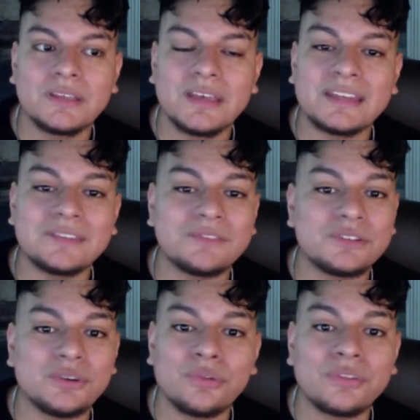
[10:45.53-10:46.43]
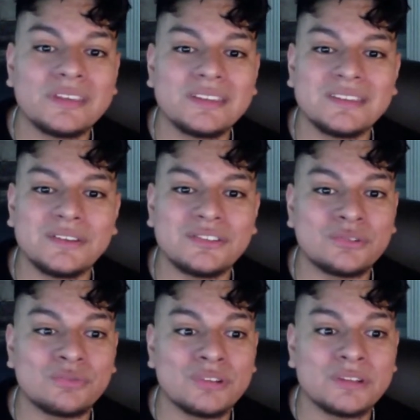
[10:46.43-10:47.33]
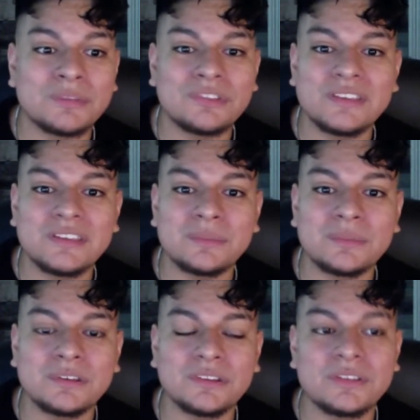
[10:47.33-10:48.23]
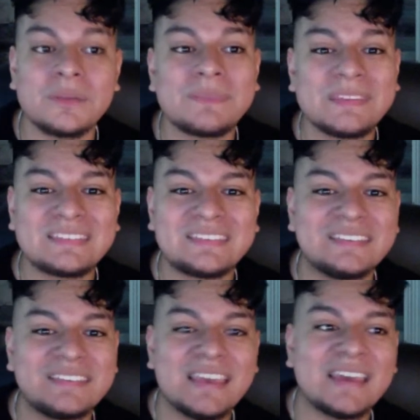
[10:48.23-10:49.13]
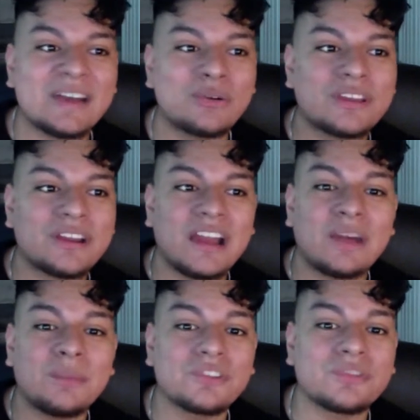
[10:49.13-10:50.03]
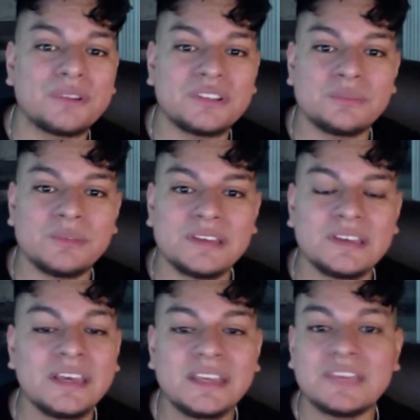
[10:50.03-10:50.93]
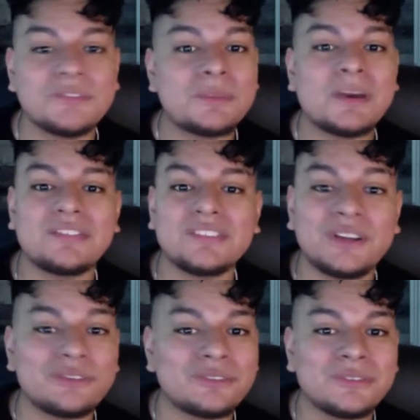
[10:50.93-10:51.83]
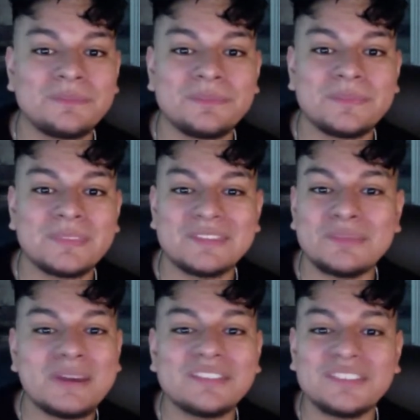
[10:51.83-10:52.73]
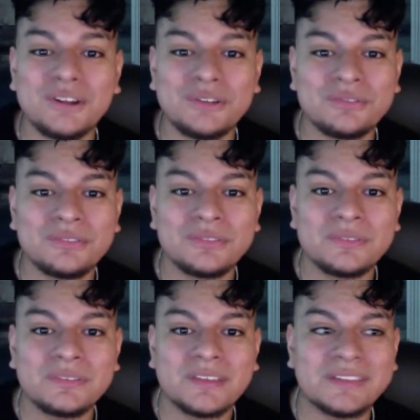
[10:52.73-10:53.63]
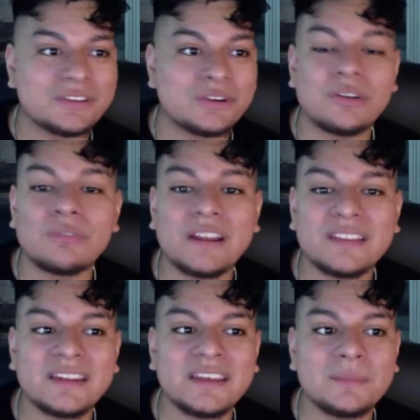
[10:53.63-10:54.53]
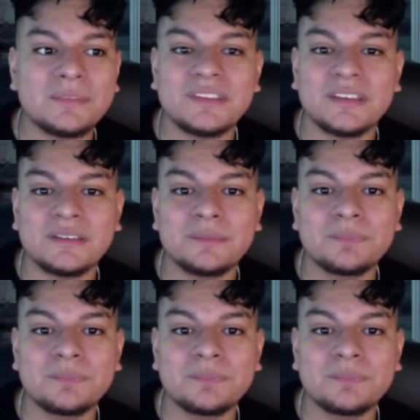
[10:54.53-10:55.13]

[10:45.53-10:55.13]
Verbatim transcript: and if you don't think it does you're really mistaken because today i don't care how much money you make even myself even myself at the current rank that i am today